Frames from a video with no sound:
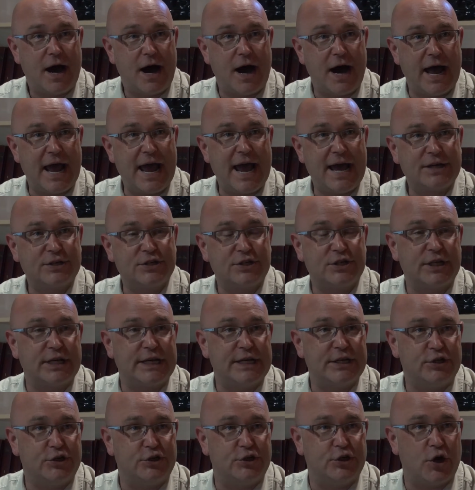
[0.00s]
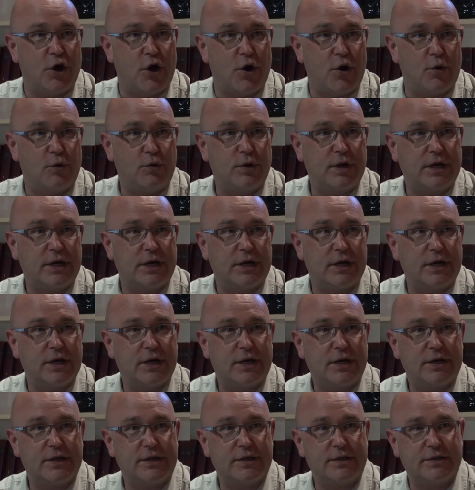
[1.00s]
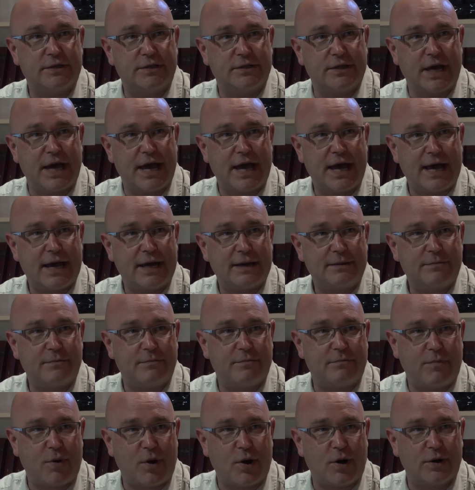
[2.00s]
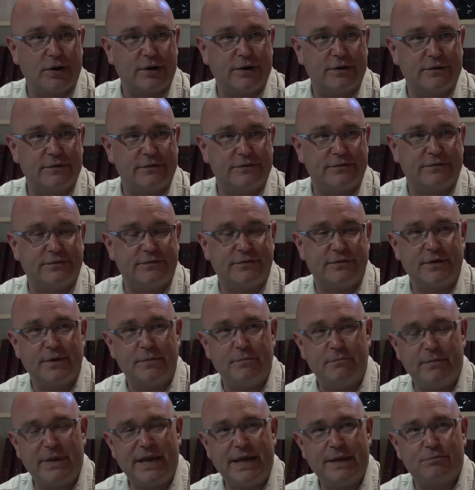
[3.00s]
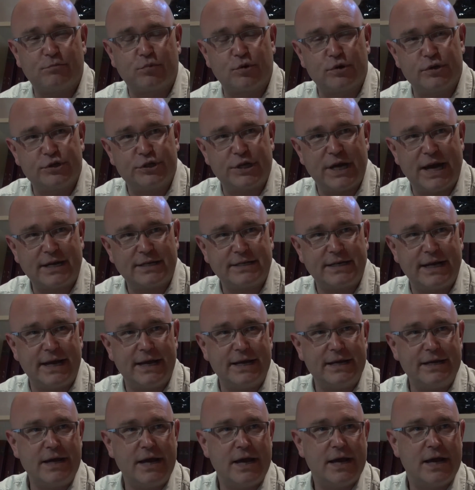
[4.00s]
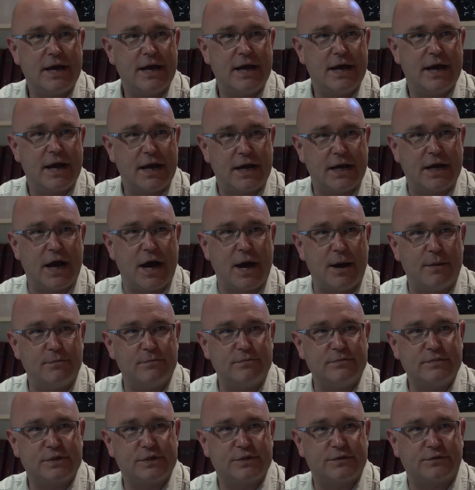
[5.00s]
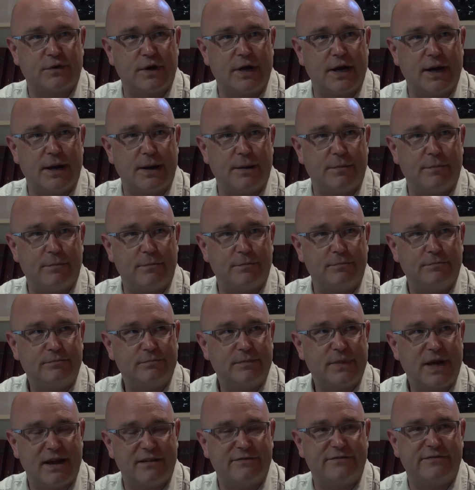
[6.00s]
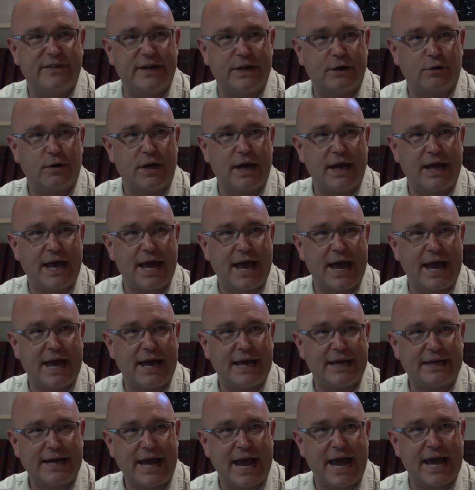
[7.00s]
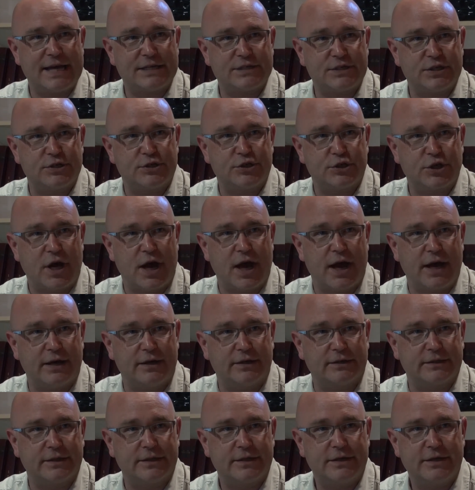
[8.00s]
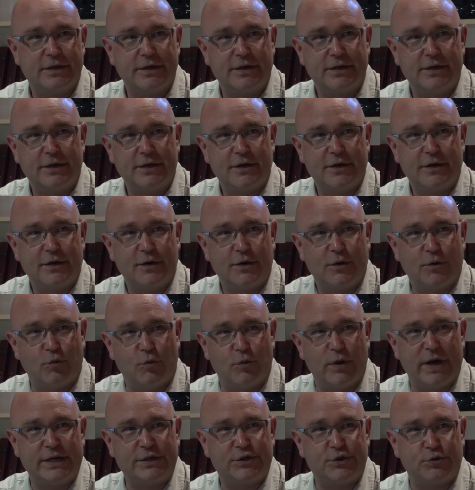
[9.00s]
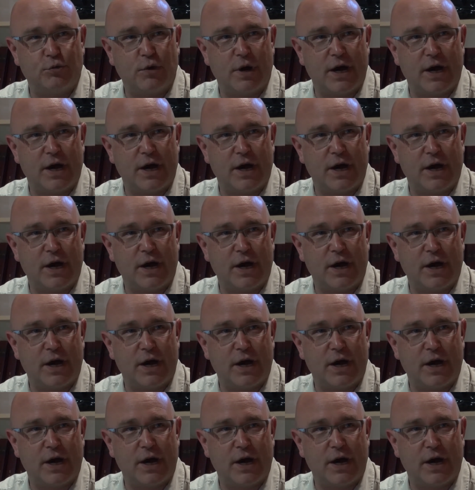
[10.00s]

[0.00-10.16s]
actually joke that part of me projecting comes from a fear I had as a child, which